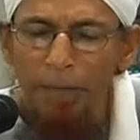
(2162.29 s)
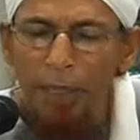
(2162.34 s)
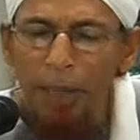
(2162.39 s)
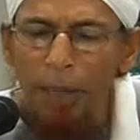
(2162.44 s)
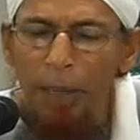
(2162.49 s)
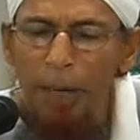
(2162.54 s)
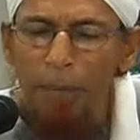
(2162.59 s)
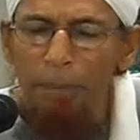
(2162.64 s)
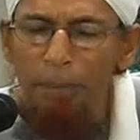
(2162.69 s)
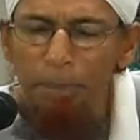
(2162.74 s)
the
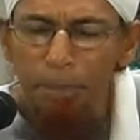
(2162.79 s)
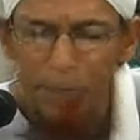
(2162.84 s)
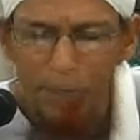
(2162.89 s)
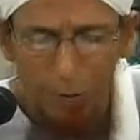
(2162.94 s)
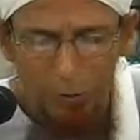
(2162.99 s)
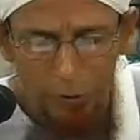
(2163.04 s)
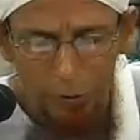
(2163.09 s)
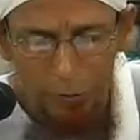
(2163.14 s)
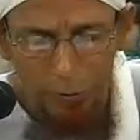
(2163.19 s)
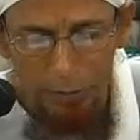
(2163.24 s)

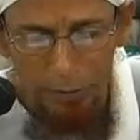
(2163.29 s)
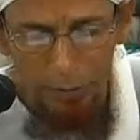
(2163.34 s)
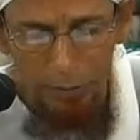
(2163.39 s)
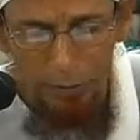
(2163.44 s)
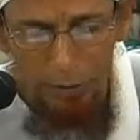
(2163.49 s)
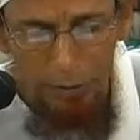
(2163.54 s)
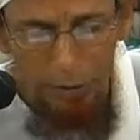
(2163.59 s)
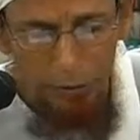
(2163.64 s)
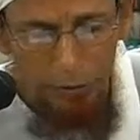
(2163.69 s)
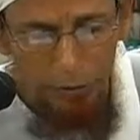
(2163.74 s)
cupbearer
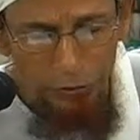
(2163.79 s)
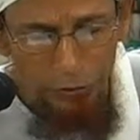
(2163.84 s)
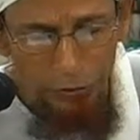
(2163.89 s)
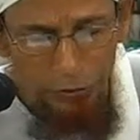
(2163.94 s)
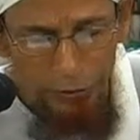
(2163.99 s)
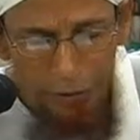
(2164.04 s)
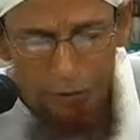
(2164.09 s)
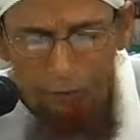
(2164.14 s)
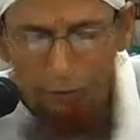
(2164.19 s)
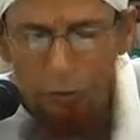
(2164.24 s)

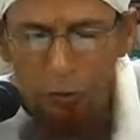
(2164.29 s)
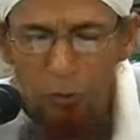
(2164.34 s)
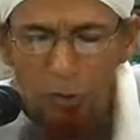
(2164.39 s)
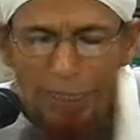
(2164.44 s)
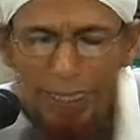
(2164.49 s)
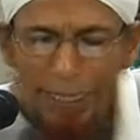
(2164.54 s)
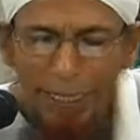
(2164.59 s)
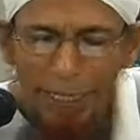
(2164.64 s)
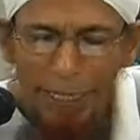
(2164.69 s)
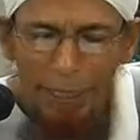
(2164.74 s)
to give you
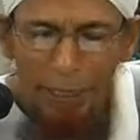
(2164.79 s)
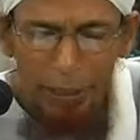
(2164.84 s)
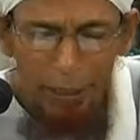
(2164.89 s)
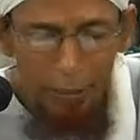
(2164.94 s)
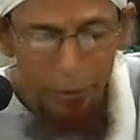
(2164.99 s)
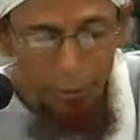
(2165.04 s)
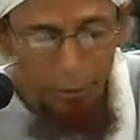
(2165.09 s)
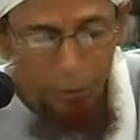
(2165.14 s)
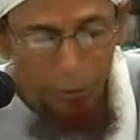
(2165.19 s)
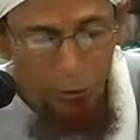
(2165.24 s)

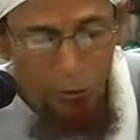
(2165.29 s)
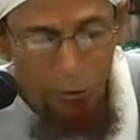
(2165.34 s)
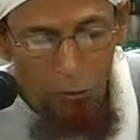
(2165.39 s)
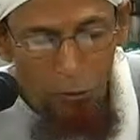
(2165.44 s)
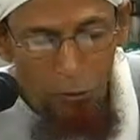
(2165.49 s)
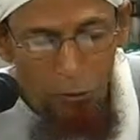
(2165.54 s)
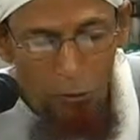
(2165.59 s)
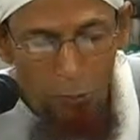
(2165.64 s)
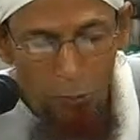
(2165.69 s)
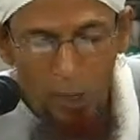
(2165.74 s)
clear,
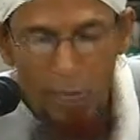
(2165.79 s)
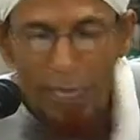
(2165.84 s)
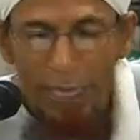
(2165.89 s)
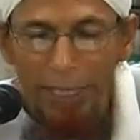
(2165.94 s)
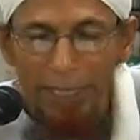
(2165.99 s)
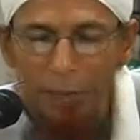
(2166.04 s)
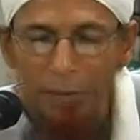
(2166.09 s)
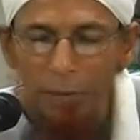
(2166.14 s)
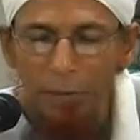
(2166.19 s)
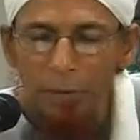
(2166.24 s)
pure
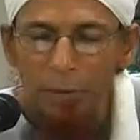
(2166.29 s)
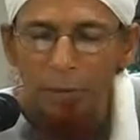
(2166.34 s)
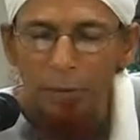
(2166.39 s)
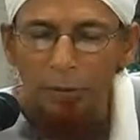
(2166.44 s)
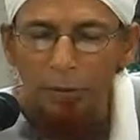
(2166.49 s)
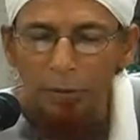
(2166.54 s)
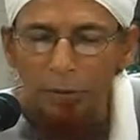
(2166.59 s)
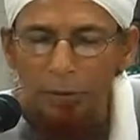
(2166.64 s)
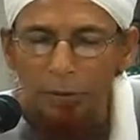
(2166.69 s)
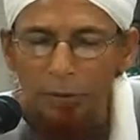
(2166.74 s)
wine,
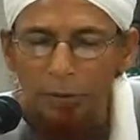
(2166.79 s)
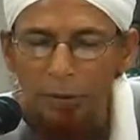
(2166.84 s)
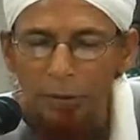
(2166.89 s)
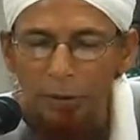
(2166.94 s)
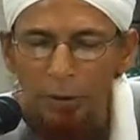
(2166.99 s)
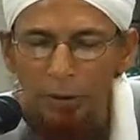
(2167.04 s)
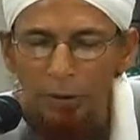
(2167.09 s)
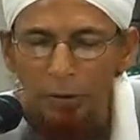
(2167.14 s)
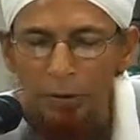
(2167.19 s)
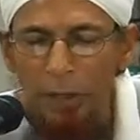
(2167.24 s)

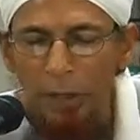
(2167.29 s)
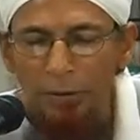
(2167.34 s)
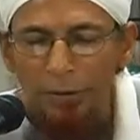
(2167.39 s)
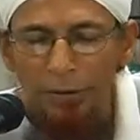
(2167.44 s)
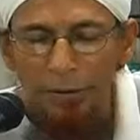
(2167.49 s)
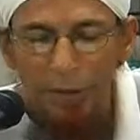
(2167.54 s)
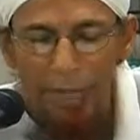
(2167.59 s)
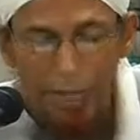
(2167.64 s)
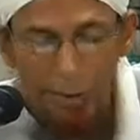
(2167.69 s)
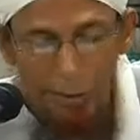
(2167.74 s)

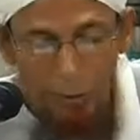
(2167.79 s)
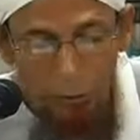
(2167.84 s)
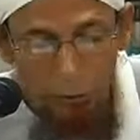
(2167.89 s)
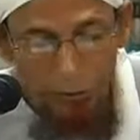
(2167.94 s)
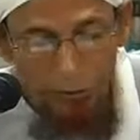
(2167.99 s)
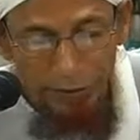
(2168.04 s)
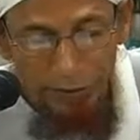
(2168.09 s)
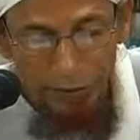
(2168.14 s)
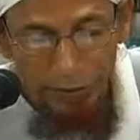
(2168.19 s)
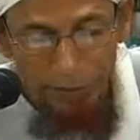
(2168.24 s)
not
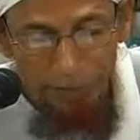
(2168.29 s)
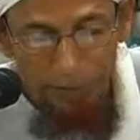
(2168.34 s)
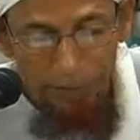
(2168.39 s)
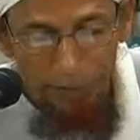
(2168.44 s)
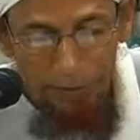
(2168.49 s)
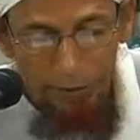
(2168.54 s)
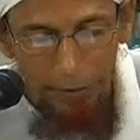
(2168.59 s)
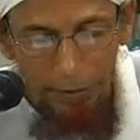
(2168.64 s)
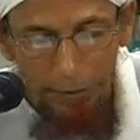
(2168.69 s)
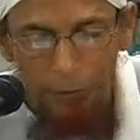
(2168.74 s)
diluted.
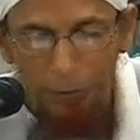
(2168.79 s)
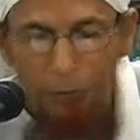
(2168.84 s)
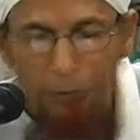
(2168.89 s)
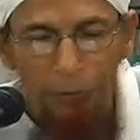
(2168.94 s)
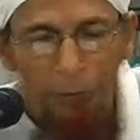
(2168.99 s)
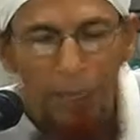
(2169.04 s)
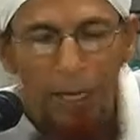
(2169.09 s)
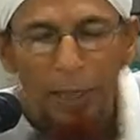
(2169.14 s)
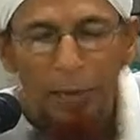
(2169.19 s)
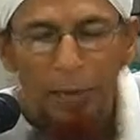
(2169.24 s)

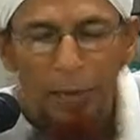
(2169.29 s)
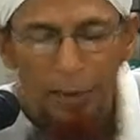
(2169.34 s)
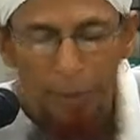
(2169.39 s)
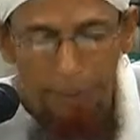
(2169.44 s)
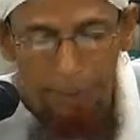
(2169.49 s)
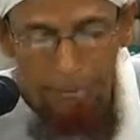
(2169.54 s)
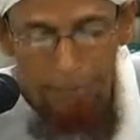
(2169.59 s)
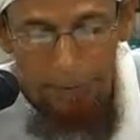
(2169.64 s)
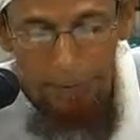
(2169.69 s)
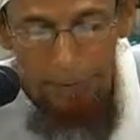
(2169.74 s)

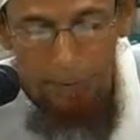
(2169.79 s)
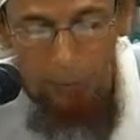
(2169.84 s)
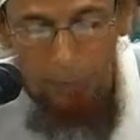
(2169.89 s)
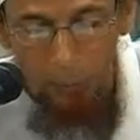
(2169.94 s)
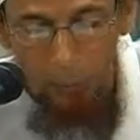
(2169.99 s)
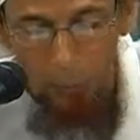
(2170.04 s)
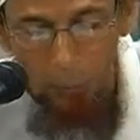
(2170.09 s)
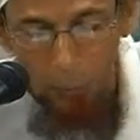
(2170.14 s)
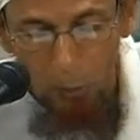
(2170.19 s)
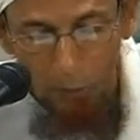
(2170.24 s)
Rather,
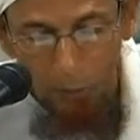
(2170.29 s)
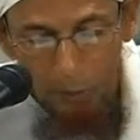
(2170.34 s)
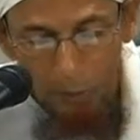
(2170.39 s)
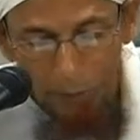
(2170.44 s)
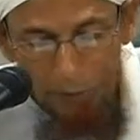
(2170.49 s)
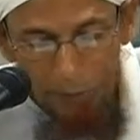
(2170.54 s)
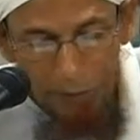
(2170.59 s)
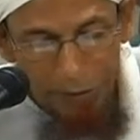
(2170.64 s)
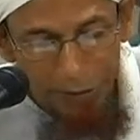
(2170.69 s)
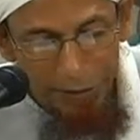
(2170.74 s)

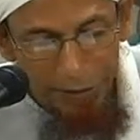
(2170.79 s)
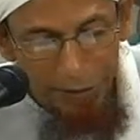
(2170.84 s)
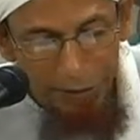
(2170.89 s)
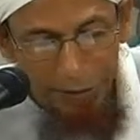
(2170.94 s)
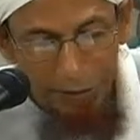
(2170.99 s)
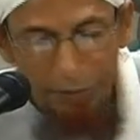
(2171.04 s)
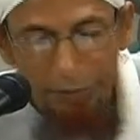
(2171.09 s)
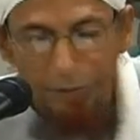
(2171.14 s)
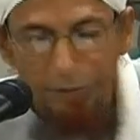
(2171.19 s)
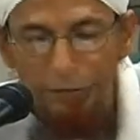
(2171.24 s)
whatever he
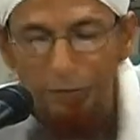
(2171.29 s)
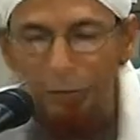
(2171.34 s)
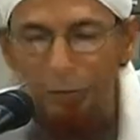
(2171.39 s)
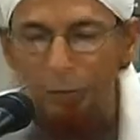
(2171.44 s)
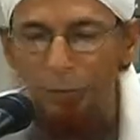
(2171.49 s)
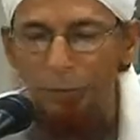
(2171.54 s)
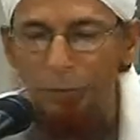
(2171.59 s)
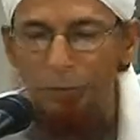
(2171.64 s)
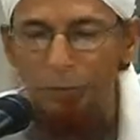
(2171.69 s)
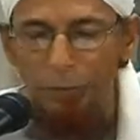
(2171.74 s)
gives
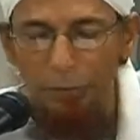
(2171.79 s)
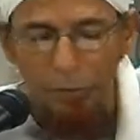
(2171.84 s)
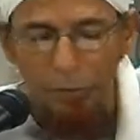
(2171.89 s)
you,